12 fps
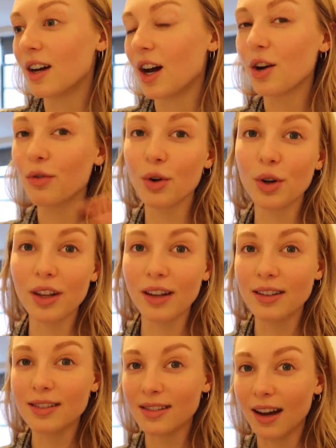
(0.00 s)
an
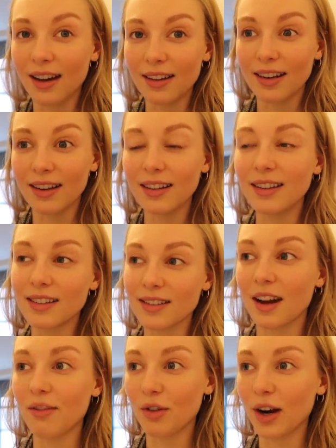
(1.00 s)
arugula salad. It does
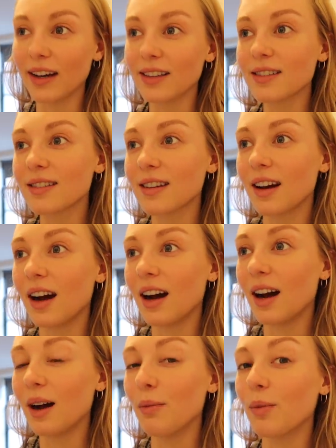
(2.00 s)
have rice
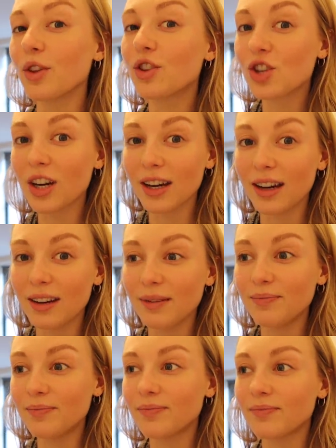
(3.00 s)
um, with
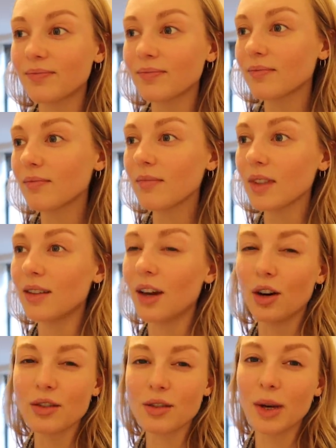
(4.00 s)
chicken. They
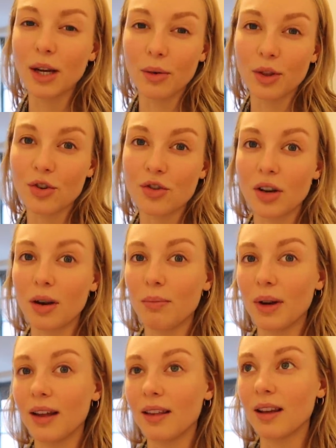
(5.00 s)
also make it with shrimp,
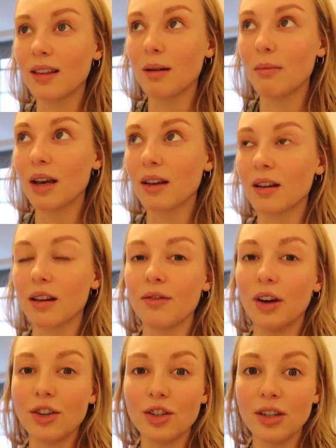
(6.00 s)
and I think they make like a
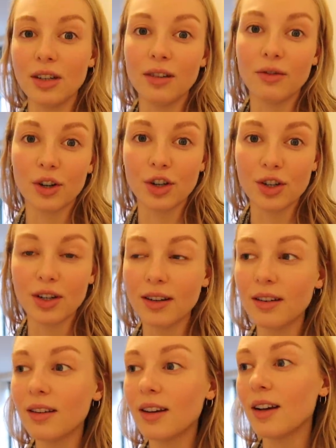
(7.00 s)
veggie
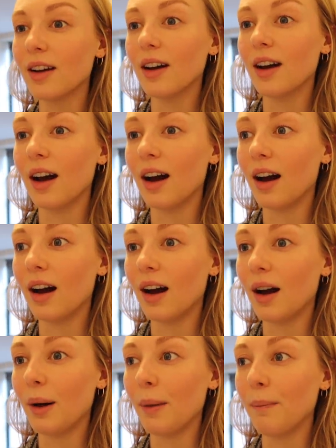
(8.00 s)
version.
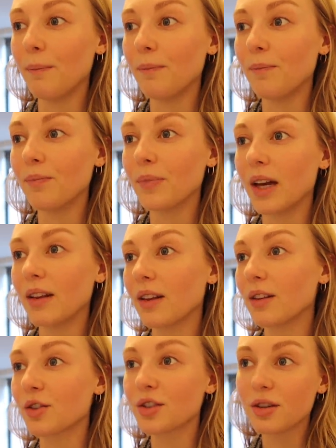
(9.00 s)
Um, and then
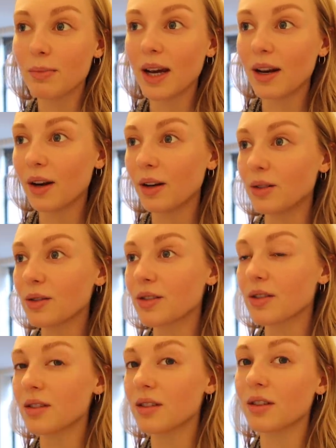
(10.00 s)
there's
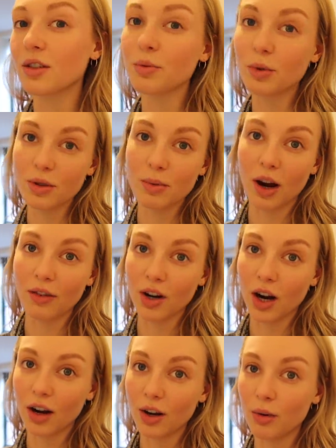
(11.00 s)
tomatoes. There's supposed to be
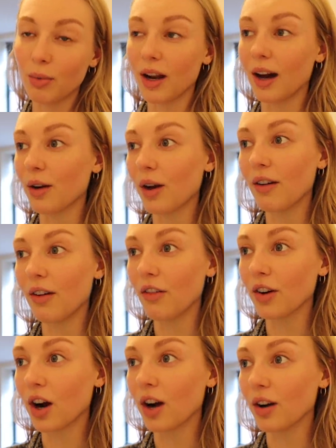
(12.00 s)
avocado, but I don't have
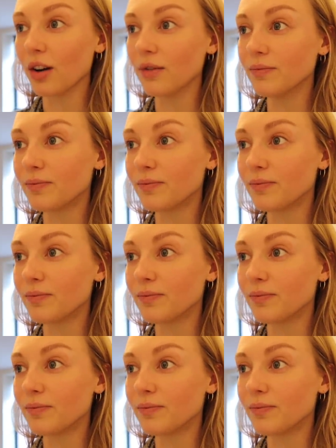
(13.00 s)
avocado.